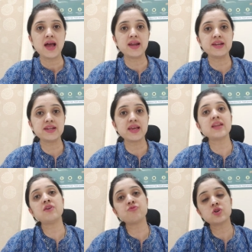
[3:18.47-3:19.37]
and it
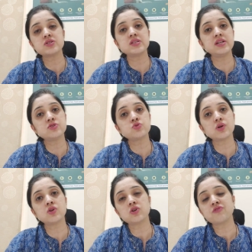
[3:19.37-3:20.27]
can of course lead
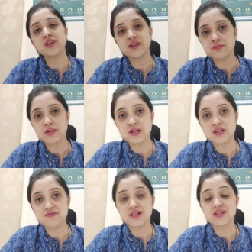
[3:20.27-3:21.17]
to a lot of detrimental
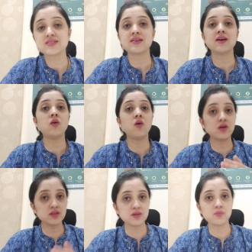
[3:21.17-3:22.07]
effects
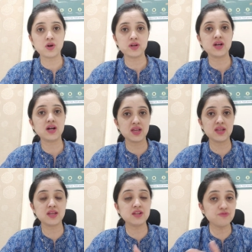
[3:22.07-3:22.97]
on the body
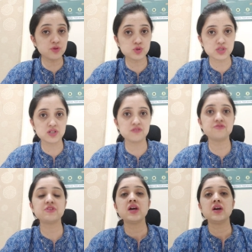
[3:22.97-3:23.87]
again in future if